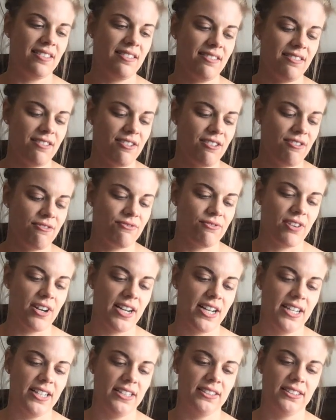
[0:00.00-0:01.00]
All
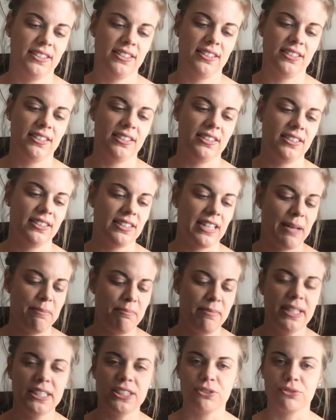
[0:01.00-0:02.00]
right. I
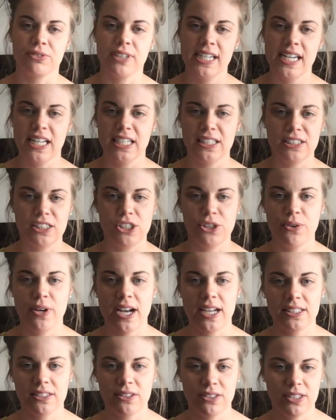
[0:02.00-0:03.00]
miss reading to you
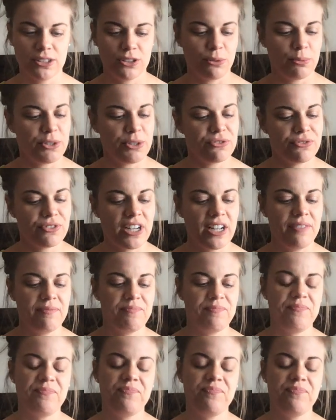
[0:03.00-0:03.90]
guys, so this will be fun.